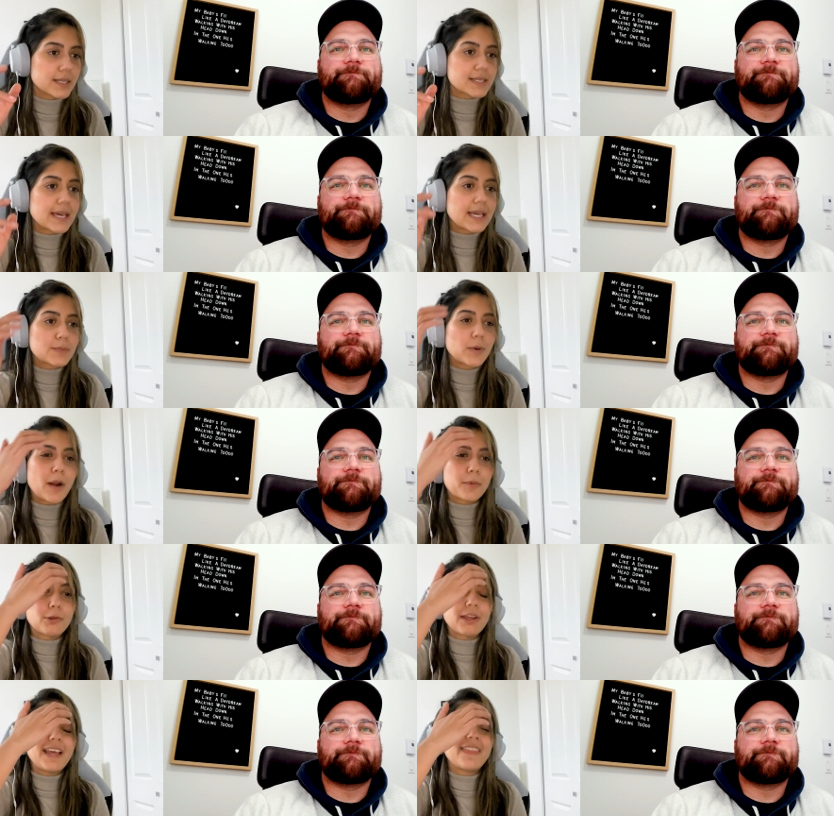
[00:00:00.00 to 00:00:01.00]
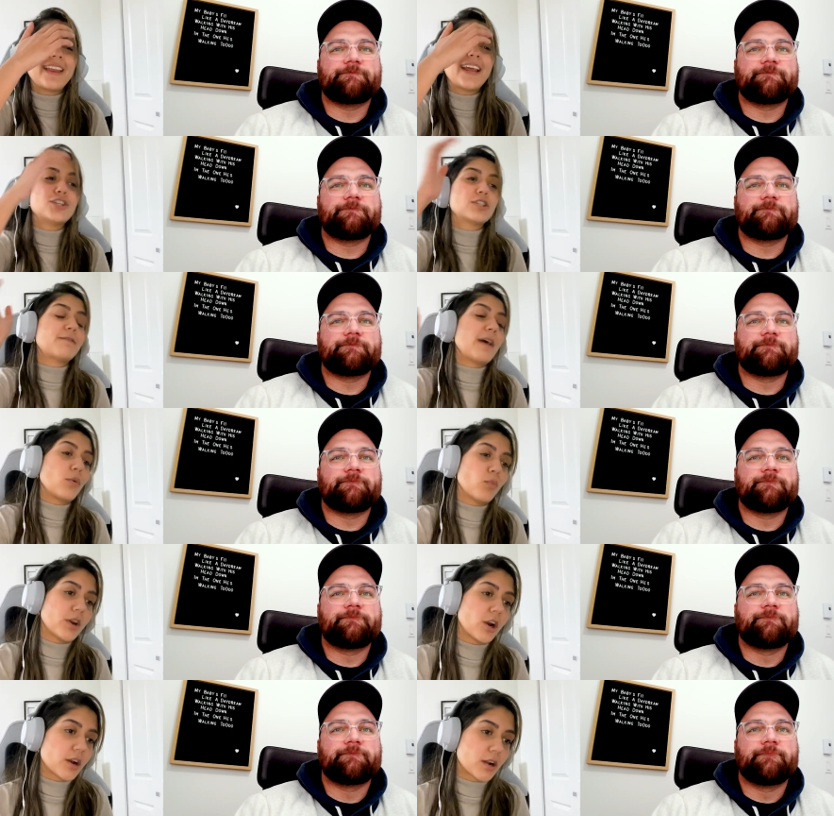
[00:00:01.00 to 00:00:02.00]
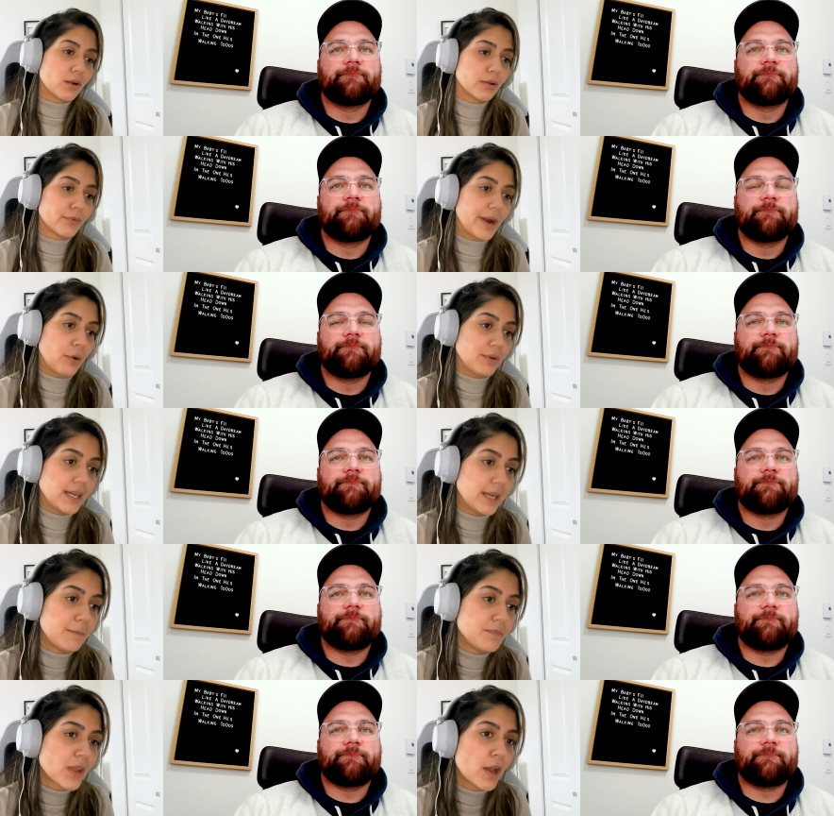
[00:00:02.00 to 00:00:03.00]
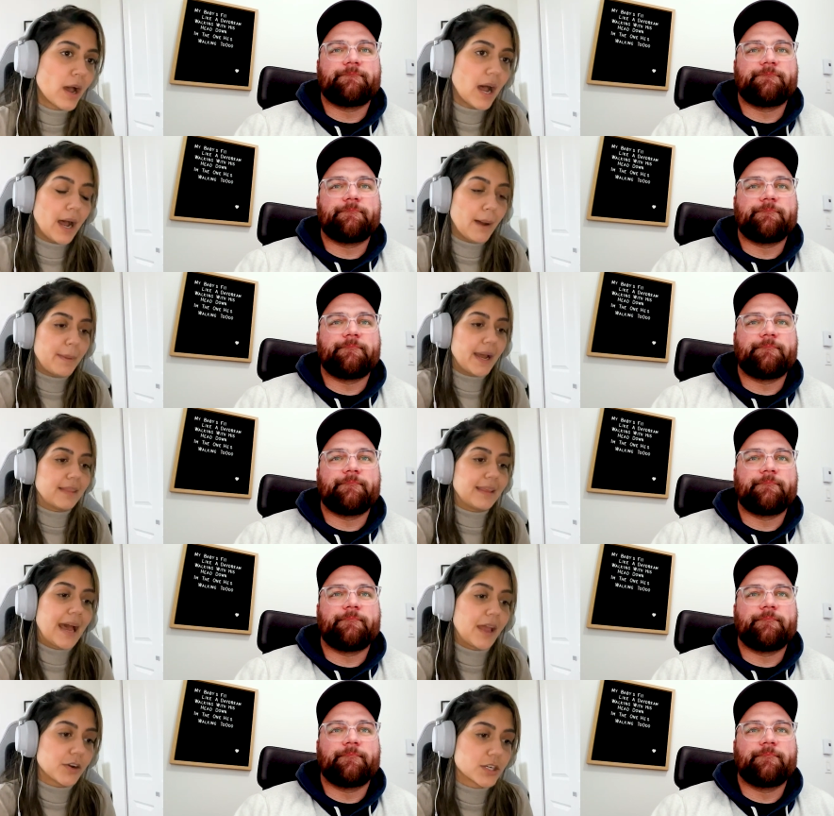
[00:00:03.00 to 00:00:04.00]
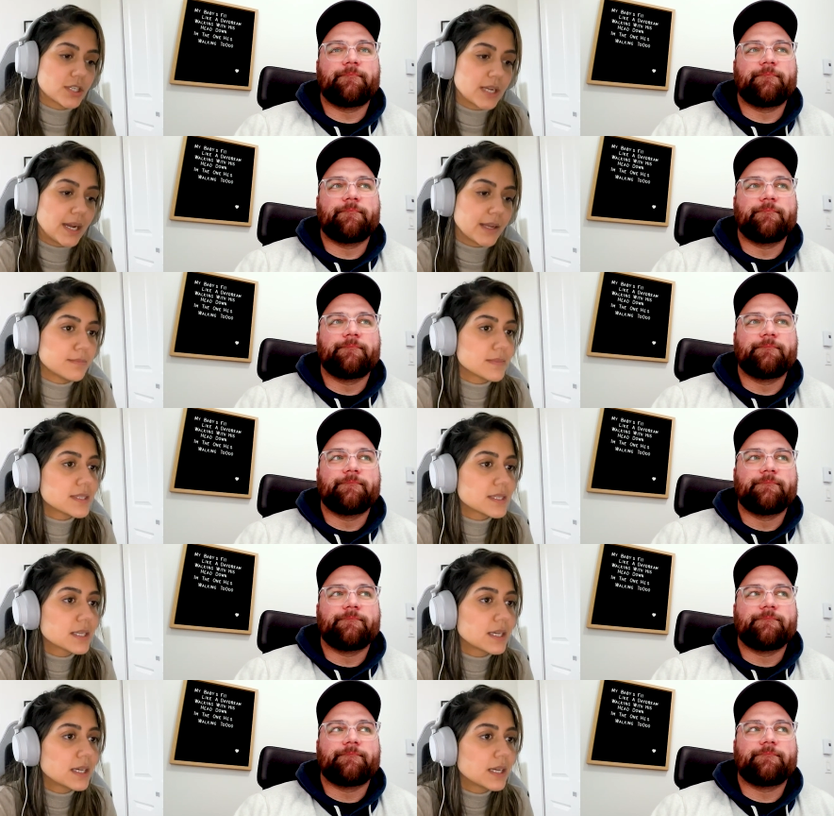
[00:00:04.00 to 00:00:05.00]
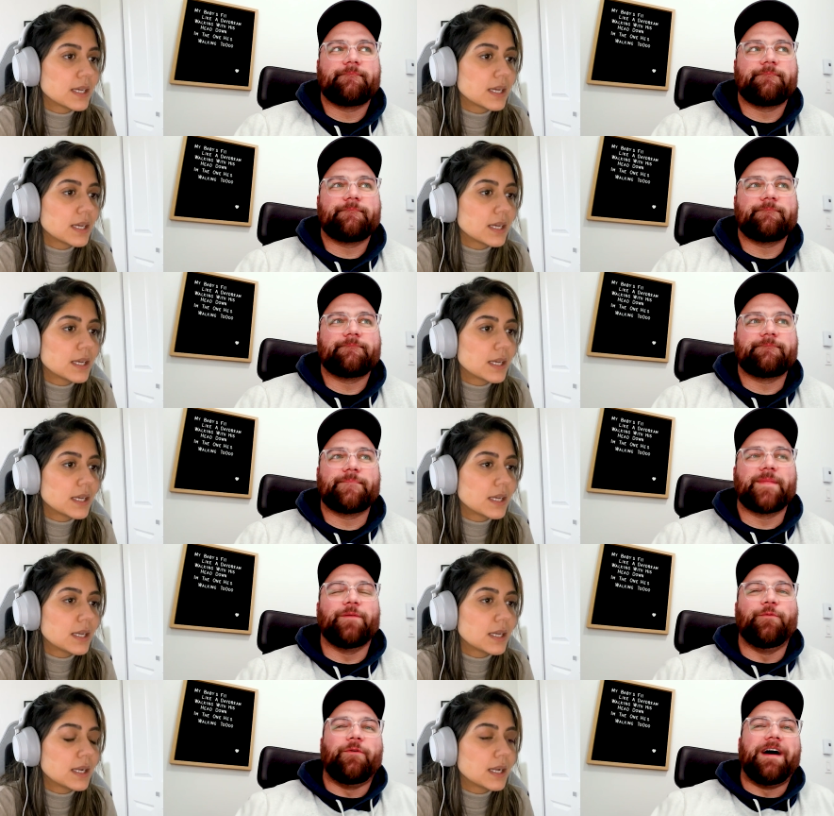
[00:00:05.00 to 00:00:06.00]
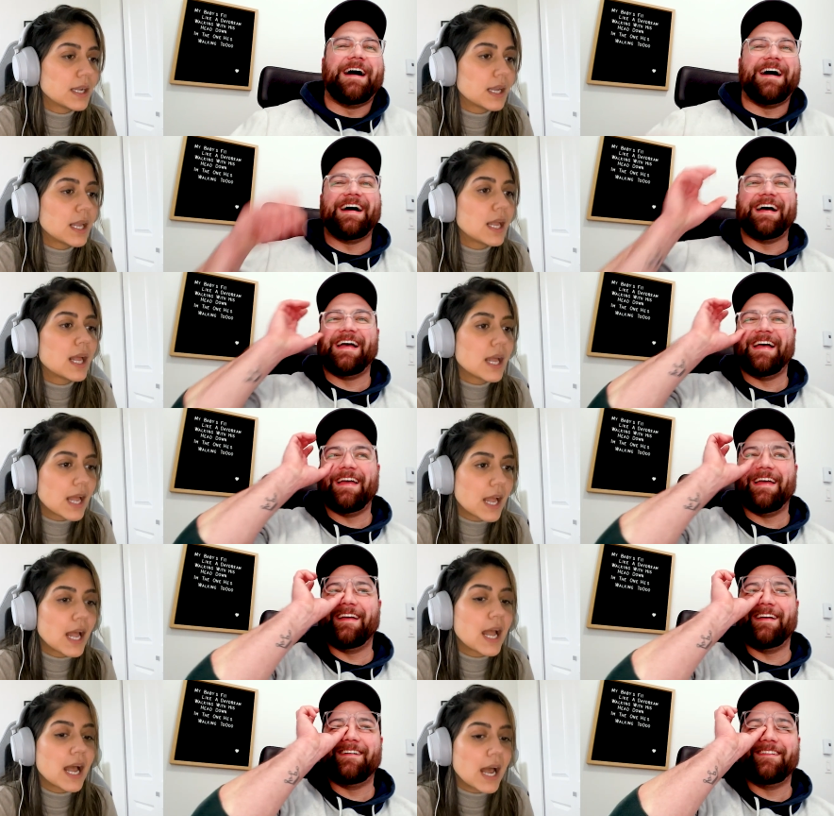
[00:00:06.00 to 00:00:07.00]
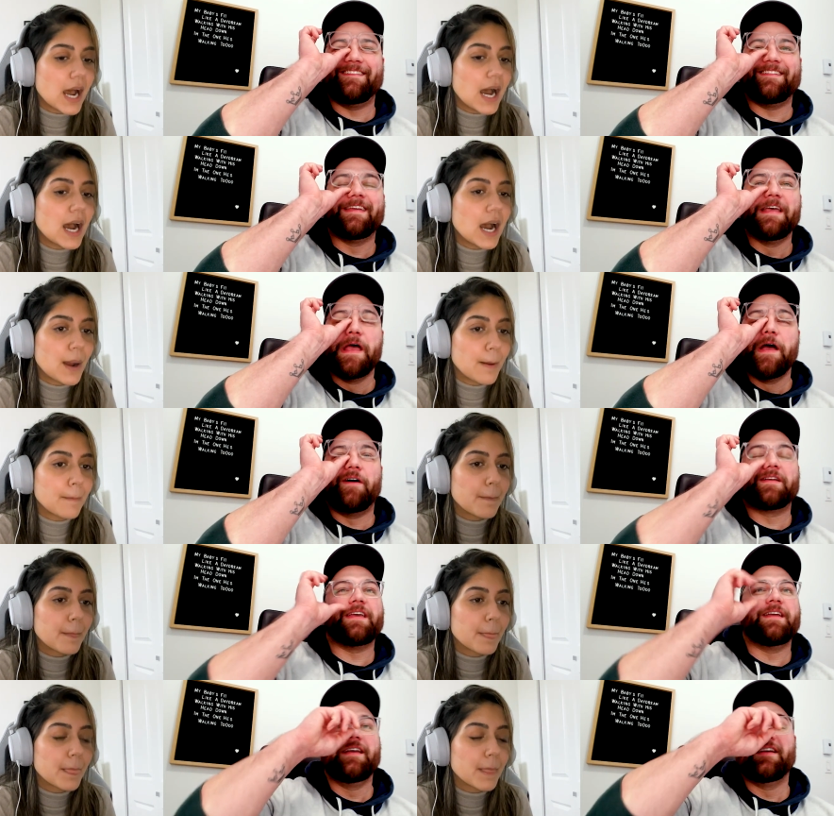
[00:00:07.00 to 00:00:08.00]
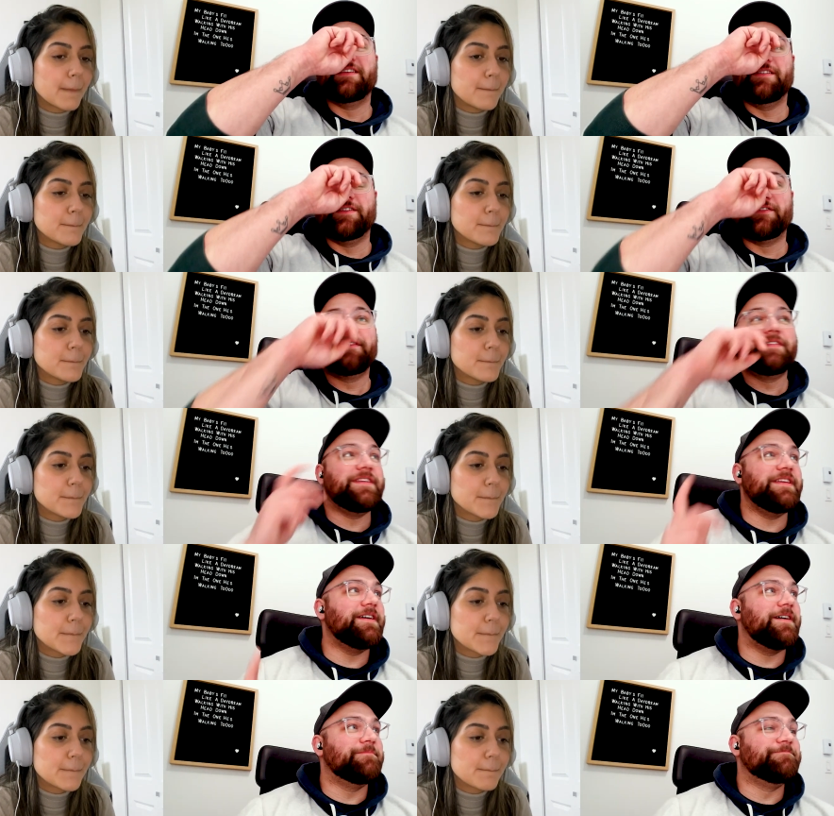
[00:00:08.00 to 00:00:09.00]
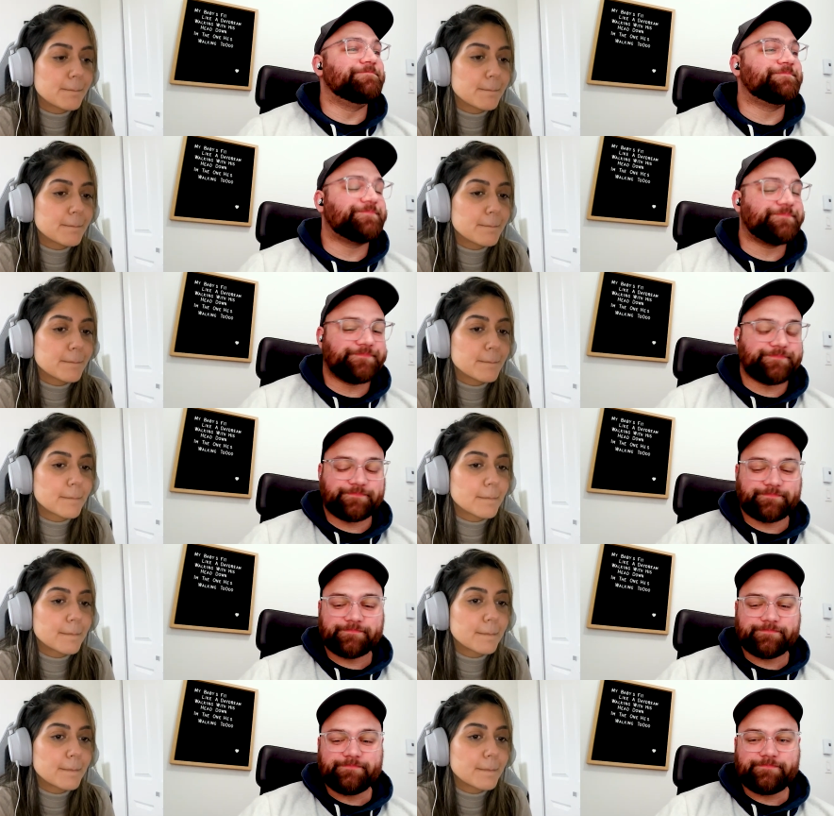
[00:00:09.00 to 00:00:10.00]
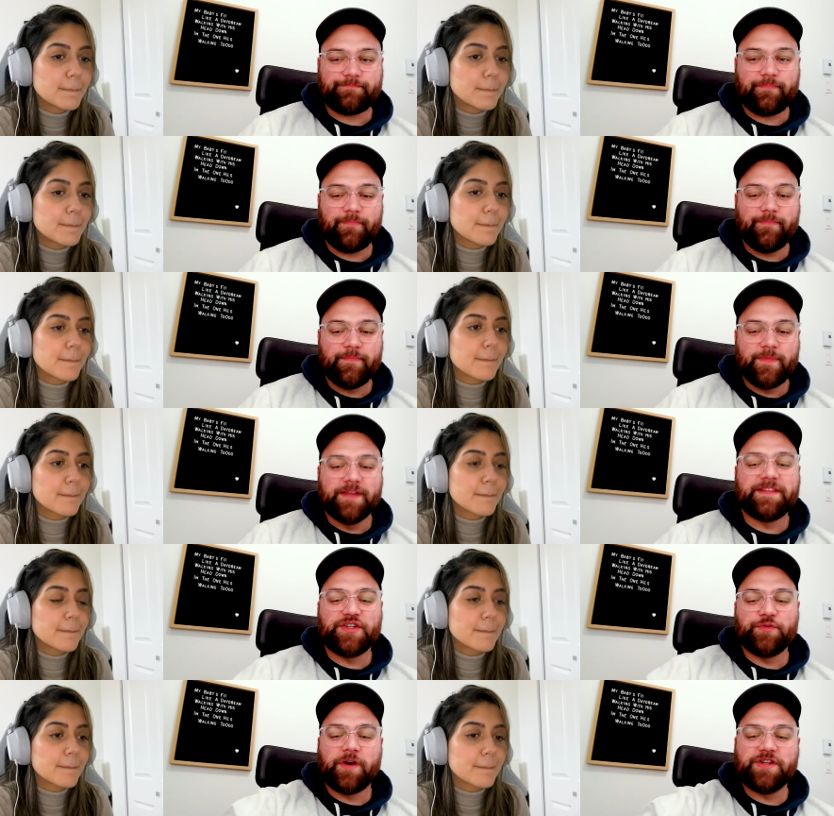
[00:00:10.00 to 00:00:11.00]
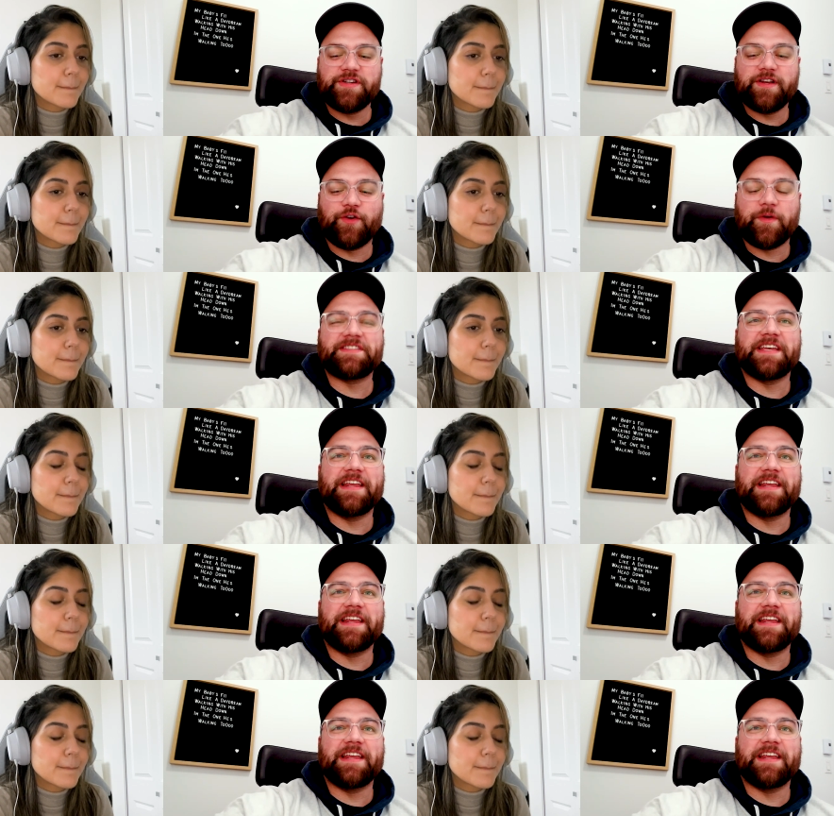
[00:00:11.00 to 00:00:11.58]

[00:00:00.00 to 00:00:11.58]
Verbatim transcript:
Speaker 1: this case properly. And then I just found one article around it uh, by the Irish Times.
Speaker 2: Wow. Okay, you know the um did you watch a uh, Grey's